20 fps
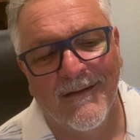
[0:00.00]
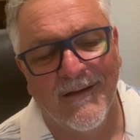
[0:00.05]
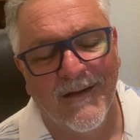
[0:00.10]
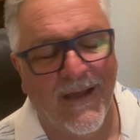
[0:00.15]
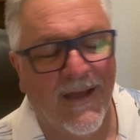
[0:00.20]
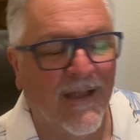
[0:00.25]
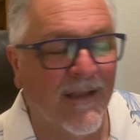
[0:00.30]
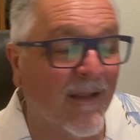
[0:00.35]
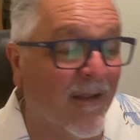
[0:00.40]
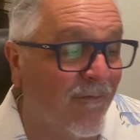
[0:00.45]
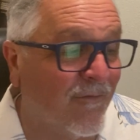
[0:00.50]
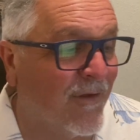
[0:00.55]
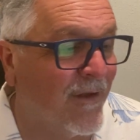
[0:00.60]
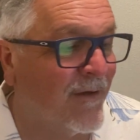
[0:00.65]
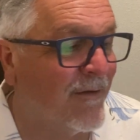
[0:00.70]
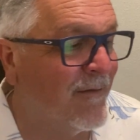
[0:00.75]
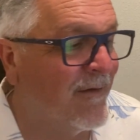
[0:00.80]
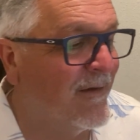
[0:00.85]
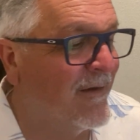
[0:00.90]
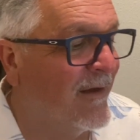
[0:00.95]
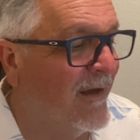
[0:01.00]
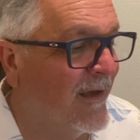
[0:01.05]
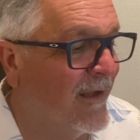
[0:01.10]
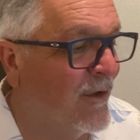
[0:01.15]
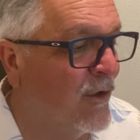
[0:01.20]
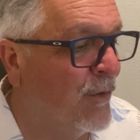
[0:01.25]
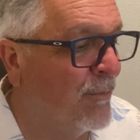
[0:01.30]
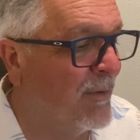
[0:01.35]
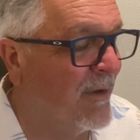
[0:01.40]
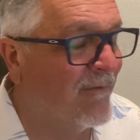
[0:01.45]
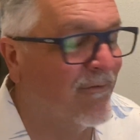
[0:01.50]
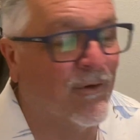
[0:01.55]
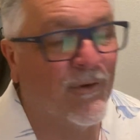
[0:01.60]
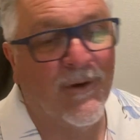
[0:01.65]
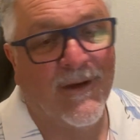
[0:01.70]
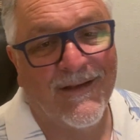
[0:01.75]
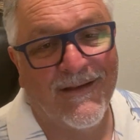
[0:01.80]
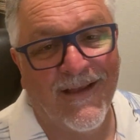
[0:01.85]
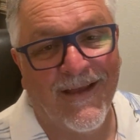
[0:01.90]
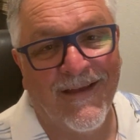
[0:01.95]
Hey, I love you, and I hope you have a
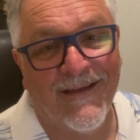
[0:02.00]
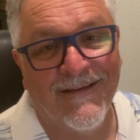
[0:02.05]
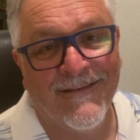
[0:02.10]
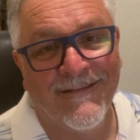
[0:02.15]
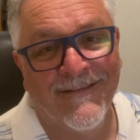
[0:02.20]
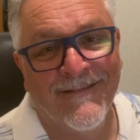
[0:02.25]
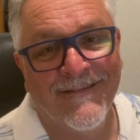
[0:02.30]
great day.